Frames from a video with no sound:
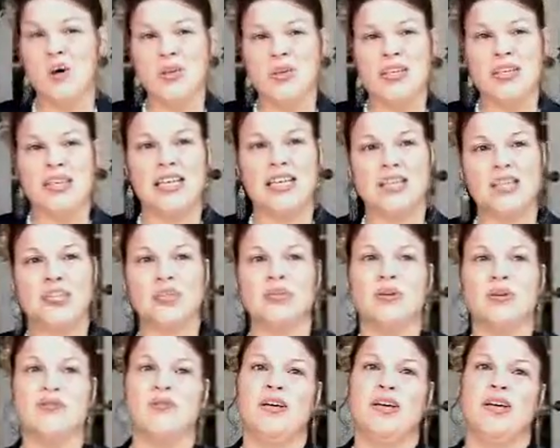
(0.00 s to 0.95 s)
Only to get
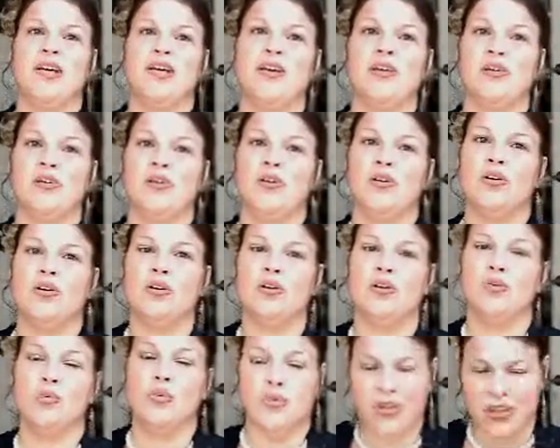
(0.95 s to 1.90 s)
into a vehicle
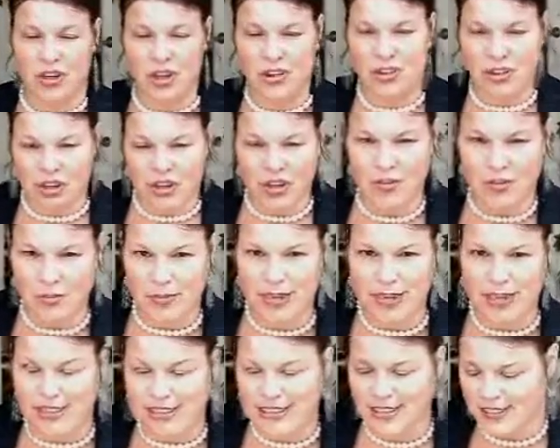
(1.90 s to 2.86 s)
with the undercover
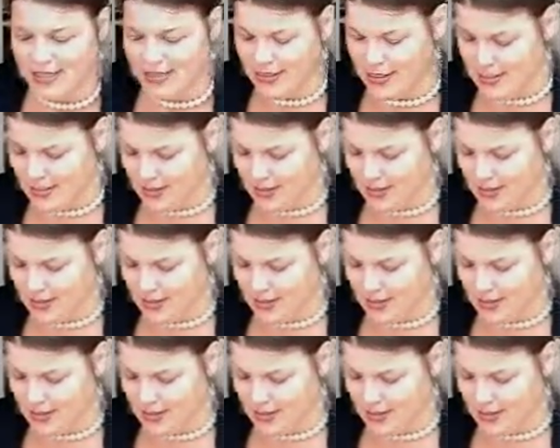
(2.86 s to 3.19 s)
man,